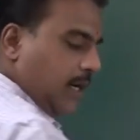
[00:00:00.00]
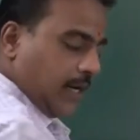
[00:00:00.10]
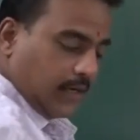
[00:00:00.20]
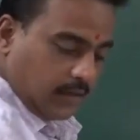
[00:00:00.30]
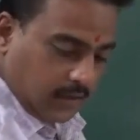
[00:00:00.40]

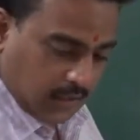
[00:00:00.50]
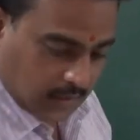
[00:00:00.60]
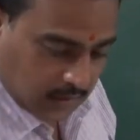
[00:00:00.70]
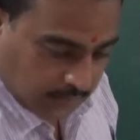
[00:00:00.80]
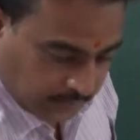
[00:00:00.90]

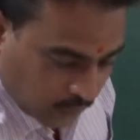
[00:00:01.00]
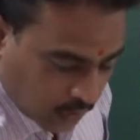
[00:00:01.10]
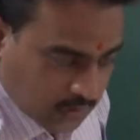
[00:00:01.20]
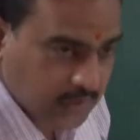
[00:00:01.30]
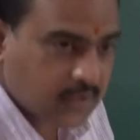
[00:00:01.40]
and the
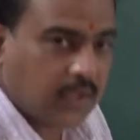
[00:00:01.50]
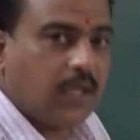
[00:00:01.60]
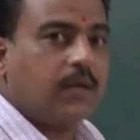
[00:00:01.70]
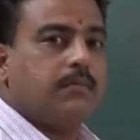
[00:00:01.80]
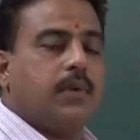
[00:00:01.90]
force is
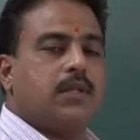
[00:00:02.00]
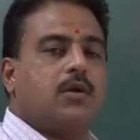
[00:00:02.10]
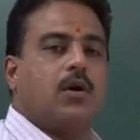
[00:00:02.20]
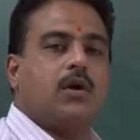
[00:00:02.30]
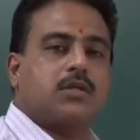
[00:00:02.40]
nothing but
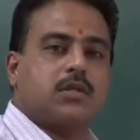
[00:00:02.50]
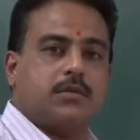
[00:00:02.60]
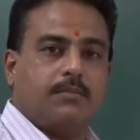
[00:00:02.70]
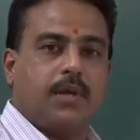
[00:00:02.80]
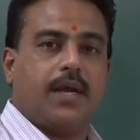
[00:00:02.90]
the
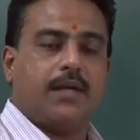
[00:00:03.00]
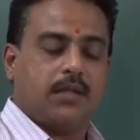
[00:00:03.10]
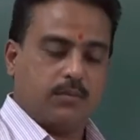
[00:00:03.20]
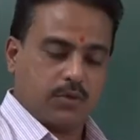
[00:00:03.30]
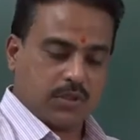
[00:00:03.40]
cause behind
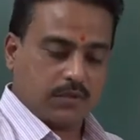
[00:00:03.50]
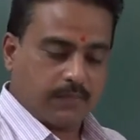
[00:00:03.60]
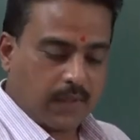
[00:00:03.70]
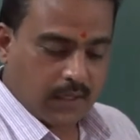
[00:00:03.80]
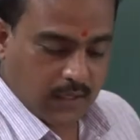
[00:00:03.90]
the motion.
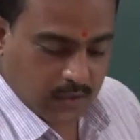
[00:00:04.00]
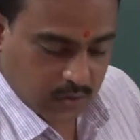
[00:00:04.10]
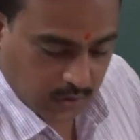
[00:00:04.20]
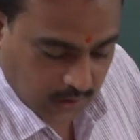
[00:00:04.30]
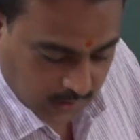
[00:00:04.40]

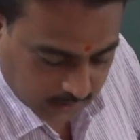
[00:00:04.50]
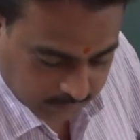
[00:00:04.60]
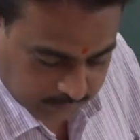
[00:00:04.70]
So here